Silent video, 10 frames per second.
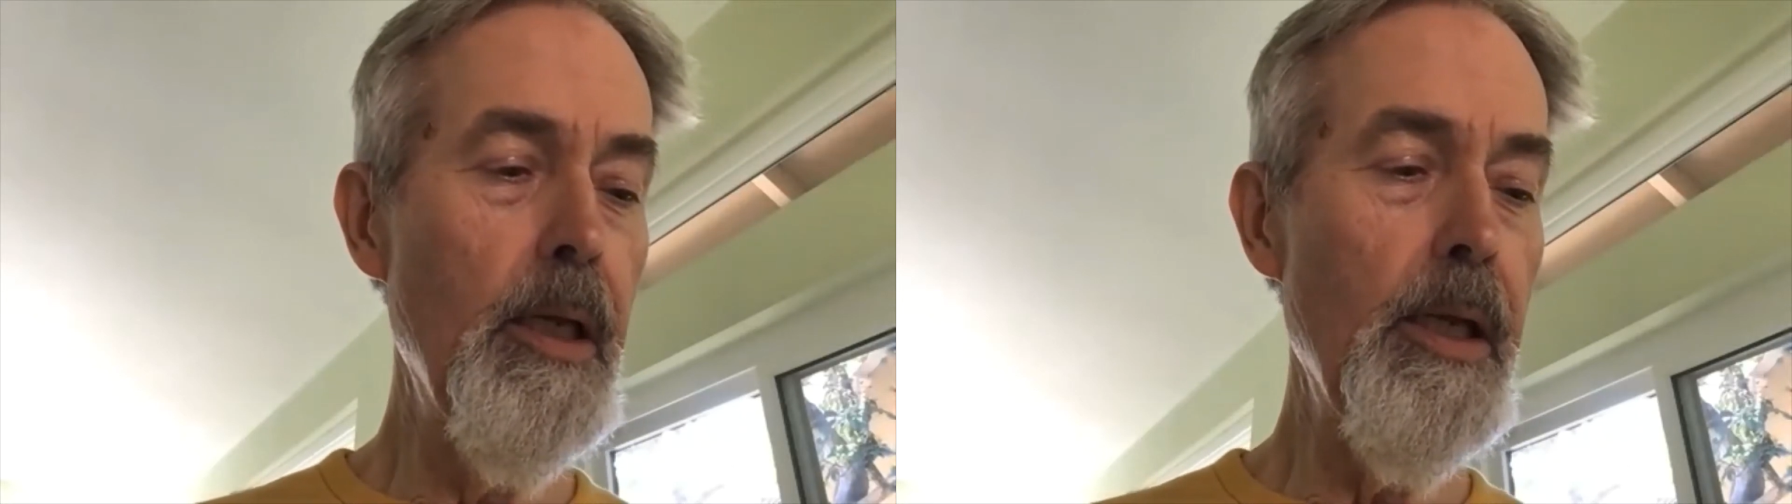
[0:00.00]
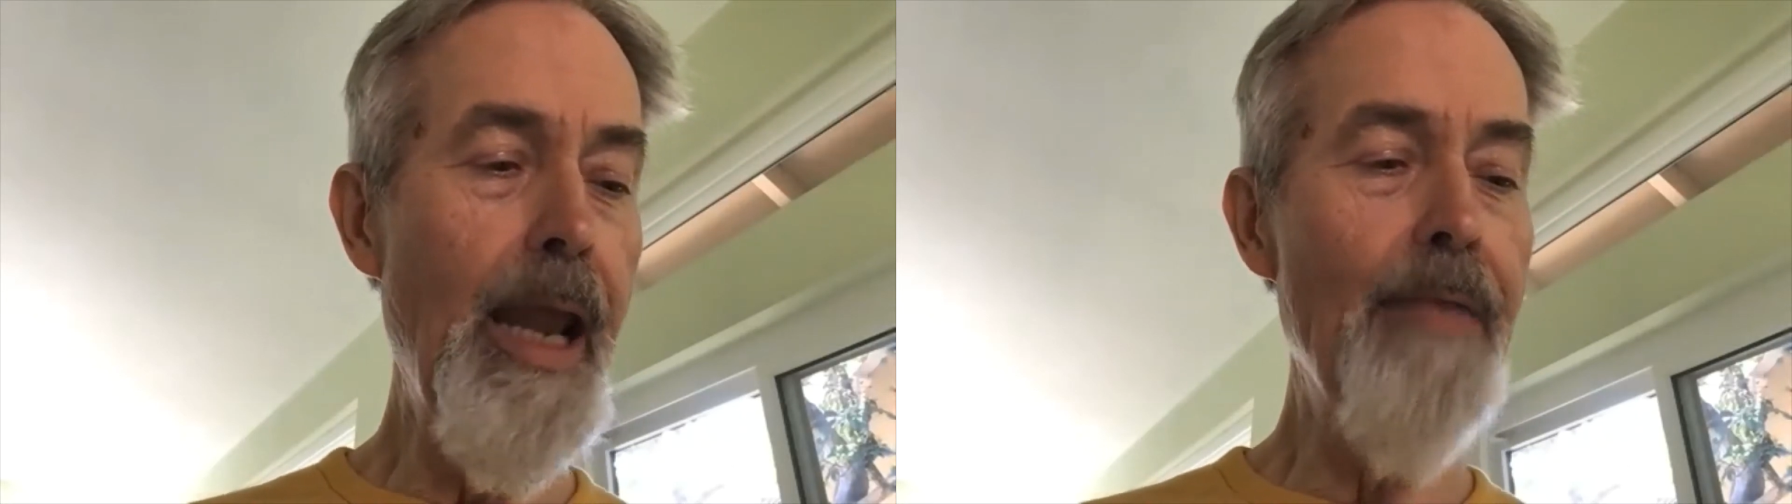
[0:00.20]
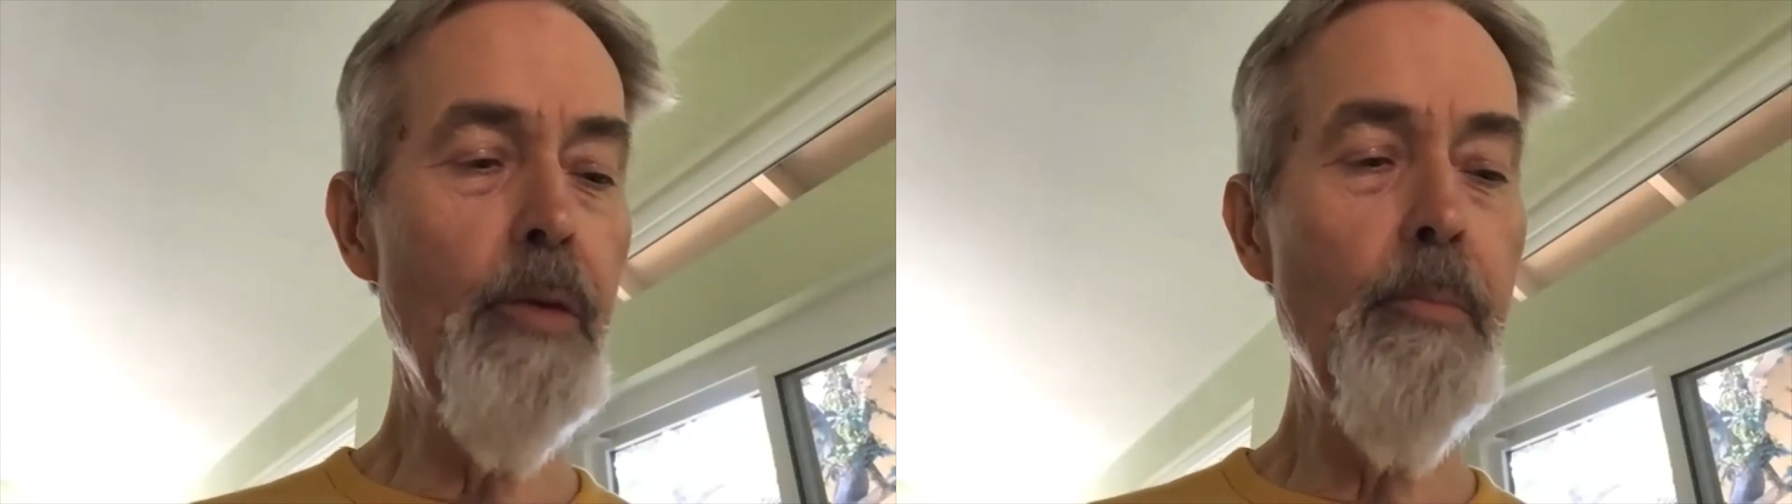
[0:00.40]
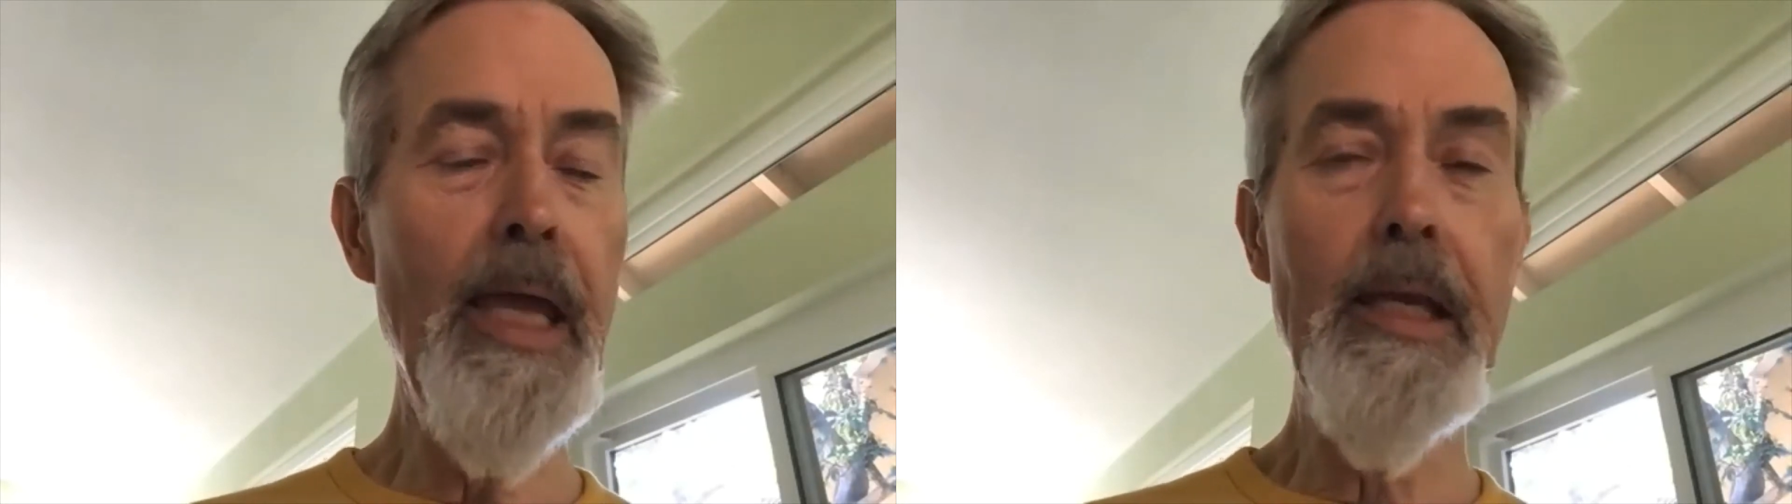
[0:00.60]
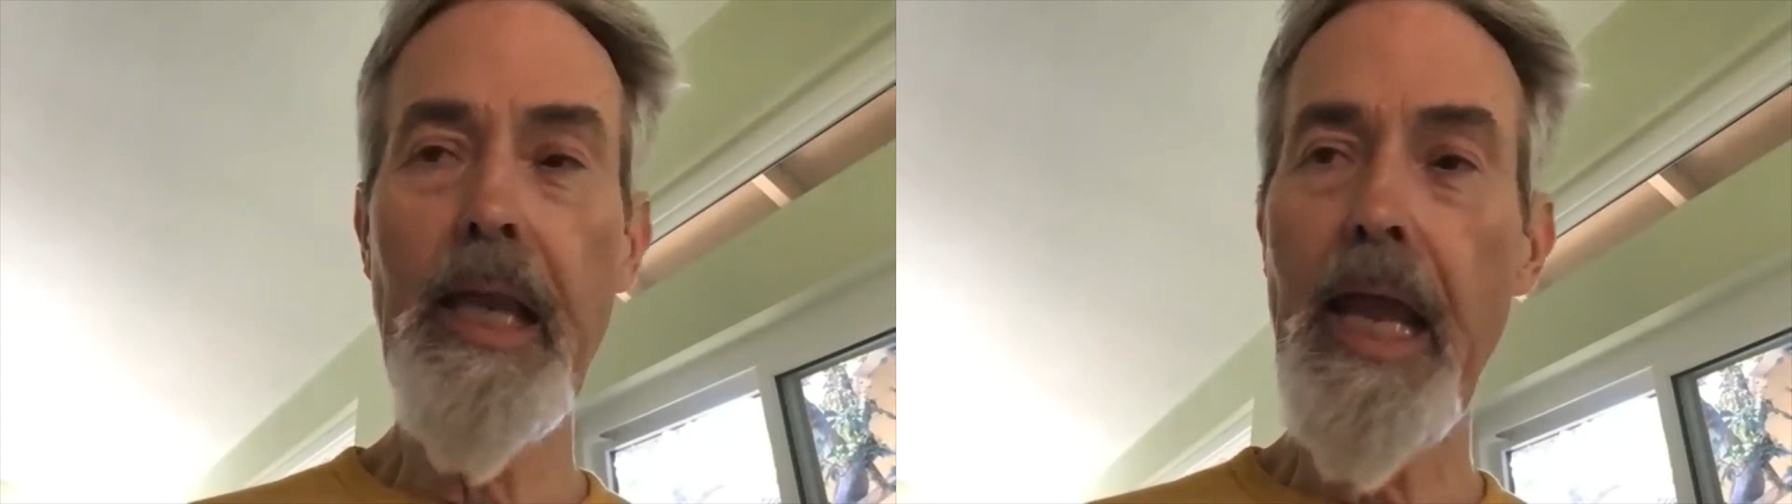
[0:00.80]
Never
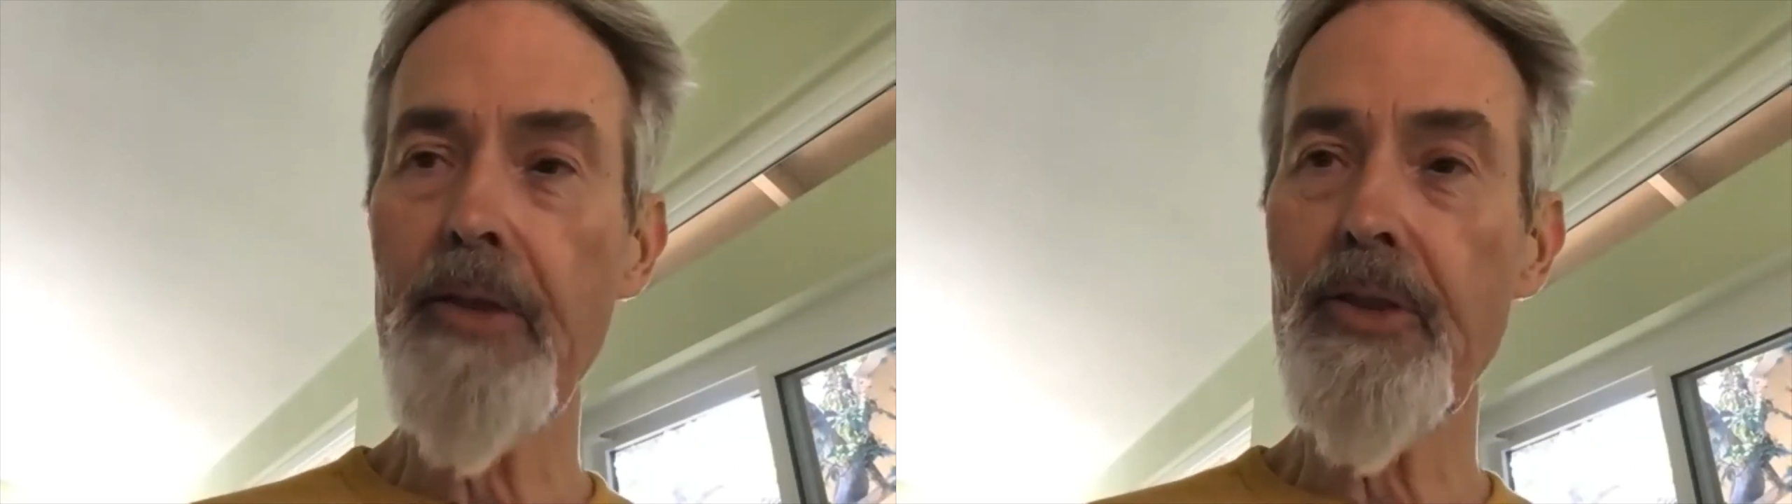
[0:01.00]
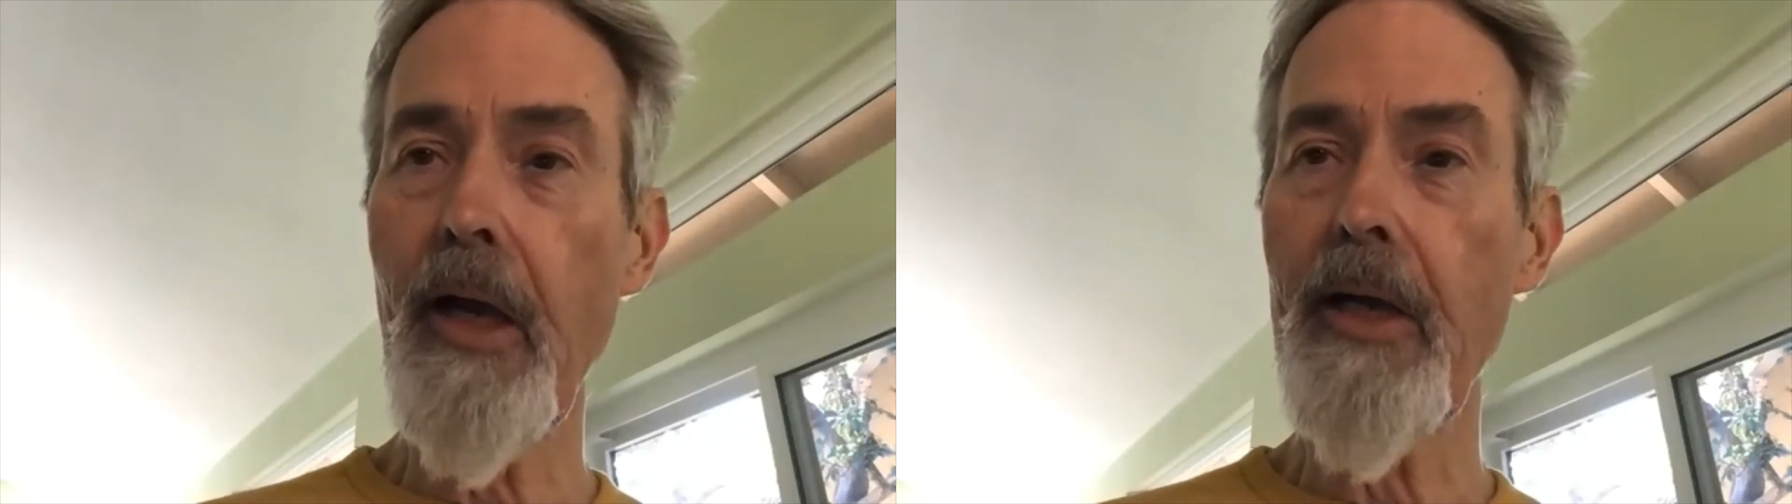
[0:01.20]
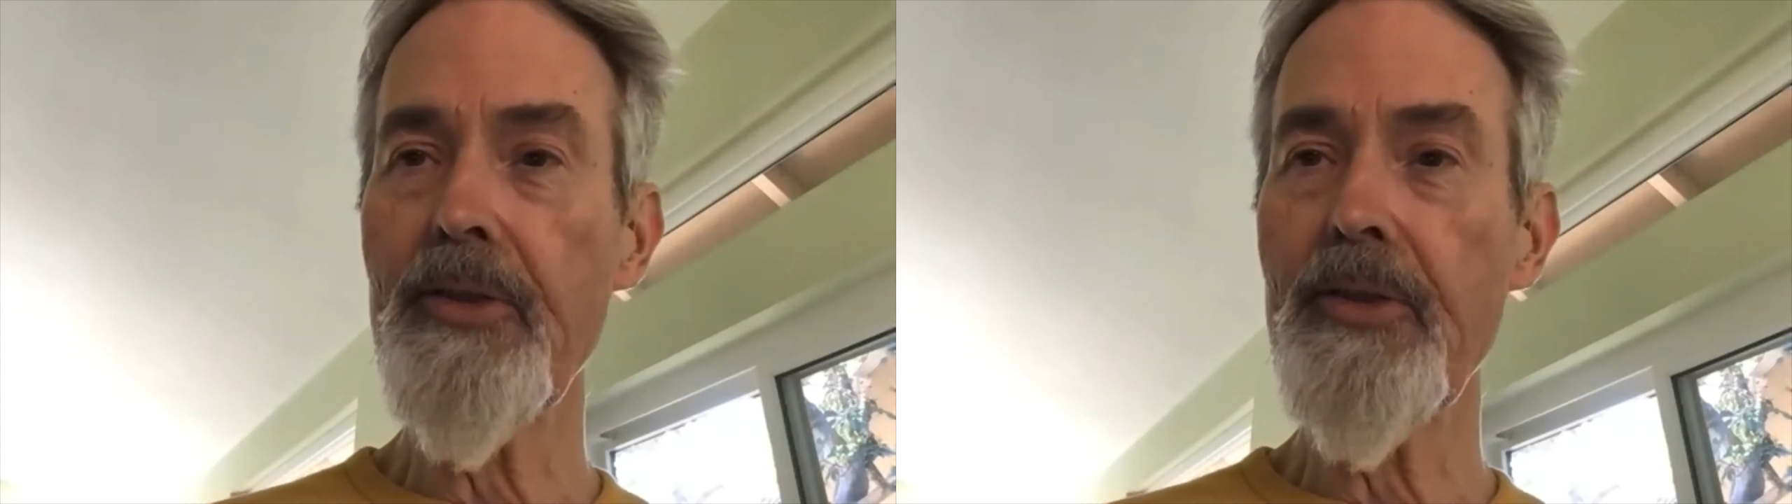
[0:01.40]
made an SR